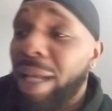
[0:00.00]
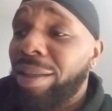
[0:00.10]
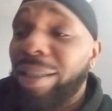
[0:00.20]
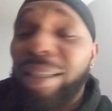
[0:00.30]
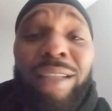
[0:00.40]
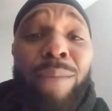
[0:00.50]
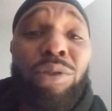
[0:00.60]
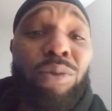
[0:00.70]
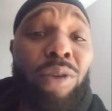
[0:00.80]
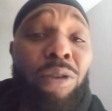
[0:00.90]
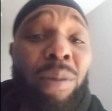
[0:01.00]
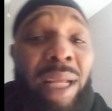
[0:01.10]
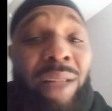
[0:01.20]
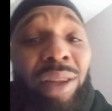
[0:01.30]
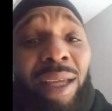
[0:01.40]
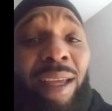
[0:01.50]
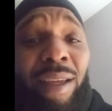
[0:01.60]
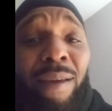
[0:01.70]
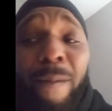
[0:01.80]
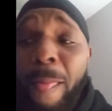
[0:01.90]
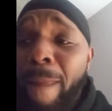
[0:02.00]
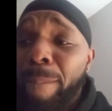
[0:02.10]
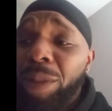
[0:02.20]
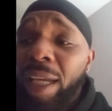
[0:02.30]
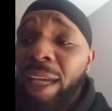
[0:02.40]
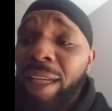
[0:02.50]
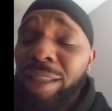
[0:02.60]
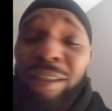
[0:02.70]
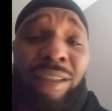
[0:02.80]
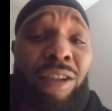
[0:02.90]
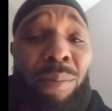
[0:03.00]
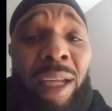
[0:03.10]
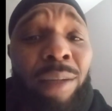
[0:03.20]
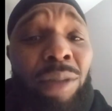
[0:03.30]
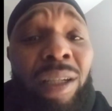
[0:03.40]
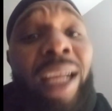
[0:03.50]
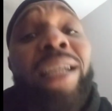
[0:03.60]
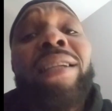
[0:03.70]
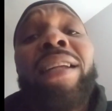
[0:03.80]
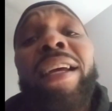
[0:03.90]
about this. I was wrong about that. And it's just going to make them look like a